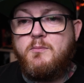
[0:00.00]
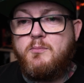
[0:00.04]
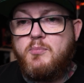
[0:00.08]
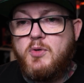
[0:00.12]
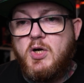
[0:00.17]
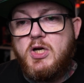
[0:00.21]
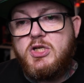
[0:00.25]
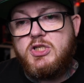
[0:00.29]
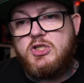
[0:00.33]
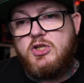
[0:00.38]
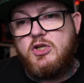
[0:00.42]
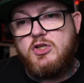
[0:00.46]

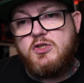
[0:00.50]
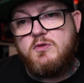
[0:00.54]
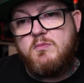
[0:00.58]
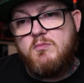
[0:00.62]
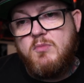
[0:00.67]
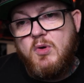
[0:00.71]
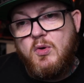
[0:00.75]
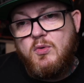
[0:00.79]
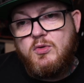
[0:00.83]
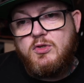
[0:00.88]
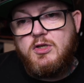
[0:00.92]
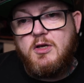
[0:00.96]
brushless
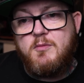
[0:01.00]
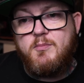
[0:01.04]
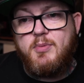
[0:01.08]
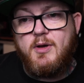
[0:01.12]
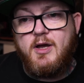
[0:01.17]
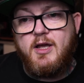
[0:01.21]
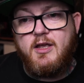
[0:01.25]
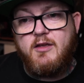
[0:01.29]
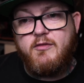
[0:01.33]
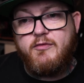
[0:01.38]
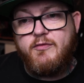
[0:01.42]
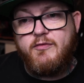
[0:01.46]
motor
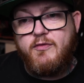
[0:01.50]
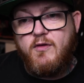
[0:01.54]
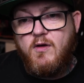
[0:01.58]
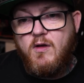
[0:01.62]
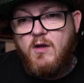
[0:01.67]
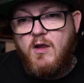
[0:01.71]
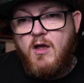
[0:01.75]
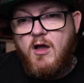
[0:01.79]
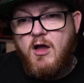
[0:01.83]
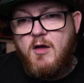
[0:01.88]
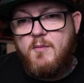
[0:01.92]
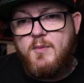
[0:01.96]
by Fall
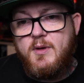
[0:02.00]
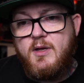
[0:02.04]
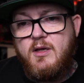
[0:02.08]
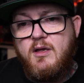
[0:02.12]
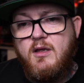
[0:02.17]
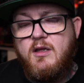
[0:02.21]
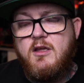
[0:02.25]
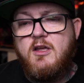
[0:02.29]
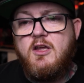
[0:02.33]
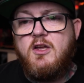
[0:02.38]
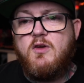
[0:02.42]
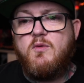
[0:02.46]
Harbor,
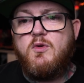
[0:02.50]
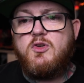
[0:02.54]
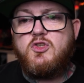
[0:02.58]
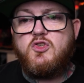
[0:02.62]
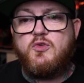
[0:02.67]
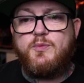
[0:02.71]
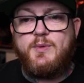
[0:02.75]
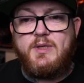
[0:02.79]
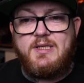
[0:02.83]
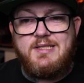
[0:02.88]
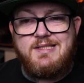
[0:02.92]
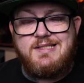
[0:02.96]
which will
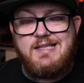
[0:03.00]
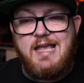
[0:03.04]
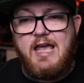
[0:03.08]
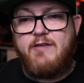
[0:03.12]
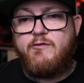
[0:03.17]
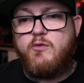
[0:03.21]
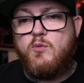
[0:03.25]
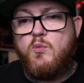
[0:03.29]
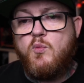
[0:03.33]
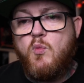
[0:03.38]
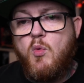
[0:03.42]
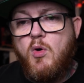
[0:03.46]
be
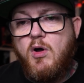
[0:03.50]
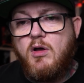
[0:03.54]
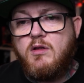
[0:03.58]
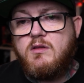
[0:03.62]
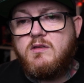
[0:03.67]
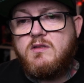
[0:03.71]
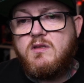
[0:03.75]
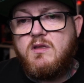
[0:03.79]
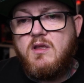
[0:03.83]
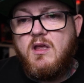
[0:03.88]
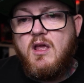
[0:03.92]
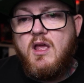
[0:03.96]
7
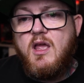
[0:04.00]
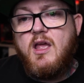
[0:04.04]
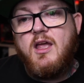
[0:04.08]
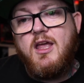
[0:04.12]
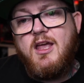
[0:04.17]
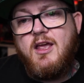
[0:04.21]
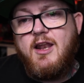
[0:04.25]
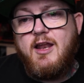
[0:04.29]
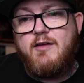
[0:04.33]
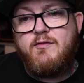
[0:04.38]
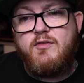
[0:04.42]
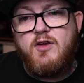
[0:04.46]
watts.
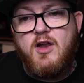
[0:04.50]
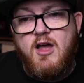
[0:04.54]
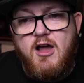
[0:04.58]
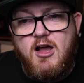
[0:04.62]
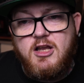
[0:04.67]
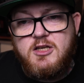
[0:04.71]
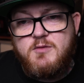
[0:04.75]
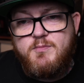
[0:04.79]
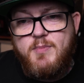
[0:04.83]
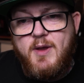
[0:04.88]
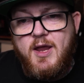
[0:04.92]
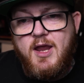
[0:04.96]
It'll have
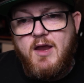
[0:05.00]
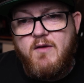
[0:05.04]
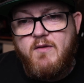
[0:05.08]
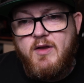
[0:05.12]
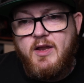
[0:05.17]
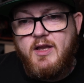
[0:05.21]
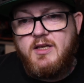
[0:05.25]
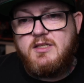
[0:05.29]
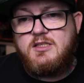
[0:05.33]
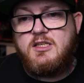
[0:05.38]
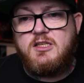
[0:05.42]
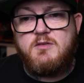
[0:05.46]
large
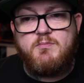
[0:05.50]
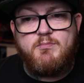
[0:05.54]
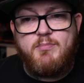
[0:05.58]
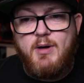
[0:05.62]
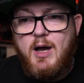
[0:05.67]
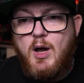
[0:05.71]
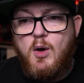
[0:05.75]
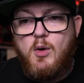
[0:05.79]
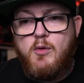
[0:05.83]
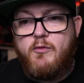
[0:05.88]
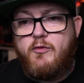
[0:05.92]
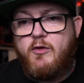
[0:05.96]
bearings. It's
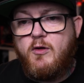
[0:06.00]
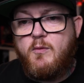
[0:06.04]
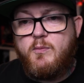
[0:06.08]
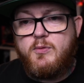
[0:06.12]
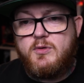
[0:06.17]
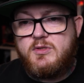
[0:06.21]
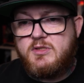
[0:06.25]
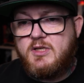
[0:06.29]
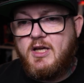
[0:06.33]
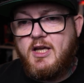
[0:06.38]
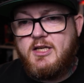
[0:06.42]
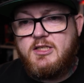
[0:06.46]
powerful,
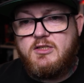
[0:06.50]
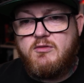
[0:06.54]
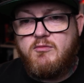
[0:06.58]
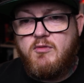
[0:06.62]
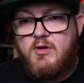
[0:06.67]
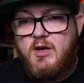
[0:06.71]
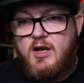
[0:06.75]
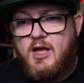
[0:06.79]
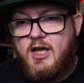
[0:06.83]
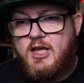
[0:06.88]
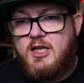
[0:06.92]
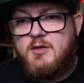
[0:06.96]
precise and
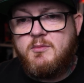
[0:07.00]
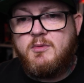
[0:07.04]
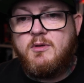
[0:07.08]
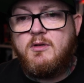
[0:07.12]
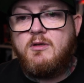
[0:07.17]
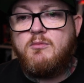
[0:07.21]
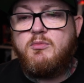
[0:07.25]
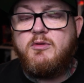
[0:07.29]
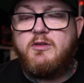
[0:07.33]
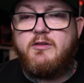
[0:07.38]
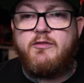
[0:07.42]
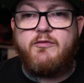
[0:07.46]
reliable
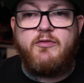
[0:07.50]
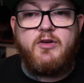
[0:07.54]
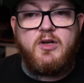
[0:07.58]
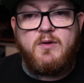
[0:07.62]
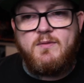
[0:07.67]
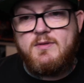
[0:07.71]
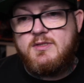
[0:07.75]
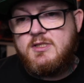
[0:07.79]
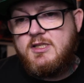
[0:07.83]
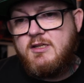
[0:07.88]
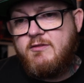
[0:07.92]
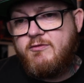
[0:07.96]
with a
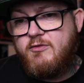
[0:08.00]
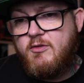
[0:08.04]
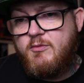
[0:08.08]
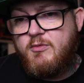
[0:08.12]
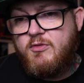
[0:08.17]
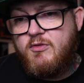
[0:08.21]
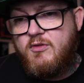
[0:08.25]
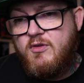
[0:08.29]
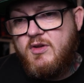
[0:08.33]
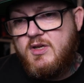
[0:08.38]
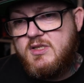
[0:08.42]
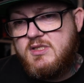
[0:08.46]
frequency from
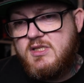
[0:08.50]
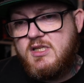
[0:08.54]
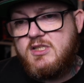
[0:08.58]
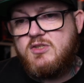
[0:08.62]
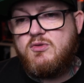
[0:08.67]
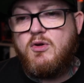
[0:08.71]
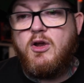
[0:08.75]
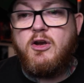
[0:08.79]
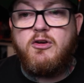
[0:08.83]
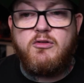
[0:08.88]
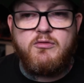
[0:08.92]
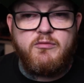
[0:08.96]
36 to
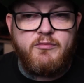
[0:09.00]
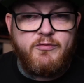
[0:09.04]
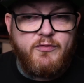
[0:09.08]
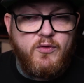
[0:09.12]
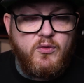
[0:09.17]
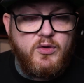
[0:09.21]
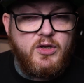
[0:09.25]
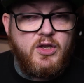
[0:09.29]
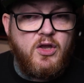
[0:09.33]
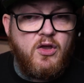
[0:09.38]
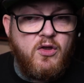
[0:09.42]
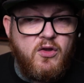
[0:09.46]

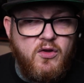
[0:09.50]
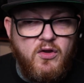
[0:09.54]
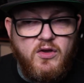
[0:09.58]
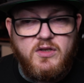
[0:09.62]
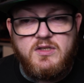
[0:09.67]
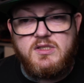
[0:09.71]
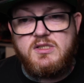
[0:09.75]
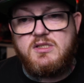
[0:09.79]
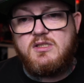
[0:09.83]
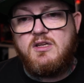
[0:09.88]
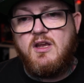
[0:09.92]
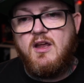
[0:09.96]
140
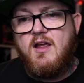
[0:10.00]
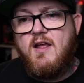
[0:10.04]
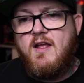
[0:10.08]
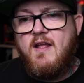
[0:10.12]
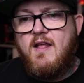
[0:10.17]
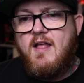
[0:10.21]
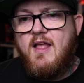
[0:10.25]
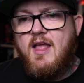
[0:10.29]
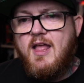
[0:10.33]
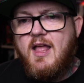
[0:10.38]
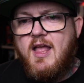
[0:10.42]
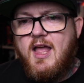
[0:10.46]
hertz.
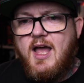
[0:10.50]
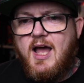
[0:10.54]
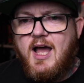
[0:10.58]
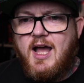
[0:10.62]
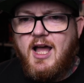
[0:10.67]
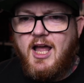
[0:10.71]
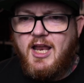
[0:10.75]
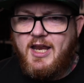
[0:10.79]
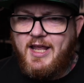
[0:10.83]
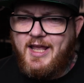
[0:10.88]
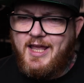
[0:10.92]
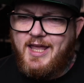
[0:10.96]

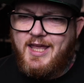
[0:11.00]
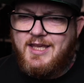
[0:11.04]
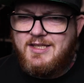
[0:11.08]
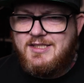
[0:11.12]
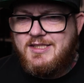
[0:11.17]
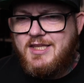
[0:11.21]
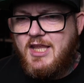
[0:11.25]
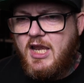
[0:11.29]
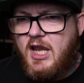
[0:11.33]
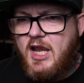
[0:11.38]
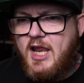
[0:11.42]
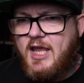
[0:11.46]
And it is
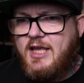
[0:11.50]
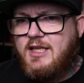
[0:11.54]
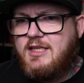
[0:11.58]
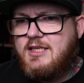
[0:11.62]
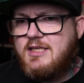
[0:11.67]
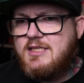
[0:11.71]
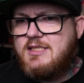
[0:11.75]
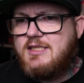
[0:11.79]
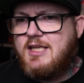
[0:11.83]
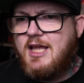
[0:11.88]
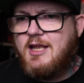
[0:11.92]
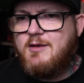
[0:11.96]
the
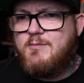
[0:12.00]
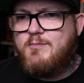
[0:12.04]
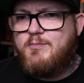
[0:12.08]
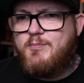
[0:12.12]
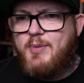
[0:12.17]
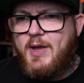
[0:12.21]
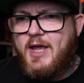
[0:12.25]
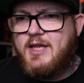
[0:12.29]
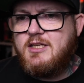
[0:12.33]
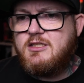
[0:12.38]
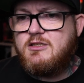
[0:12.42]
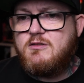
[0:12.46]
latest and
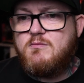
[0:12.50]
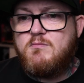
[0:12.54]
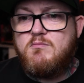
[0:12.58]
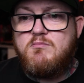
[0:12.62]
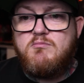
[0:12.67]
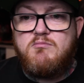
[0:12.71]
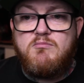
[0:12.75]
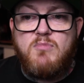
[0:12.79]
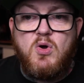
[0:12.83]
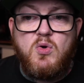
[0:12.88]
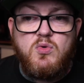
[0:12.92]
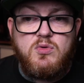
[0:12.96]
best
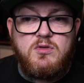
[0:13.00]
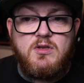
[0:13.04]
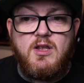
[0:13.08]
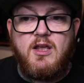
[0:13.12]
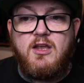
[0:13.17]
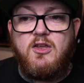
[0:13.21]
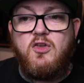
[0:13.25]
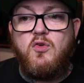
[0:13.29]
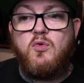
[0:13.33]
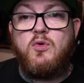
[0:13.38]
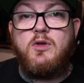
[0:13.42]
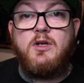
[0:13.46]
motor
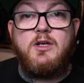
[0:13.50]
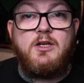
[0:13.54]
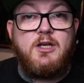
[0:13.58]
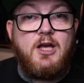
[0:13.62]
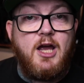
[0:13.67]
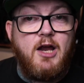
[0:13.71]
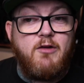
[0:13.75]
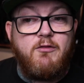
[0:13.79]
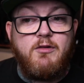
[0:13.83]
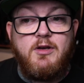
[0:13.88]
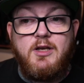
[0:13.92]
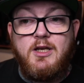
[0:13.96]
you can
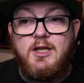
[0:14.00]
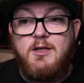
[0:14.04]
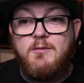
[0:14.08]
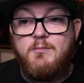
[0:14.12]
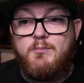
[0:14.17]
currently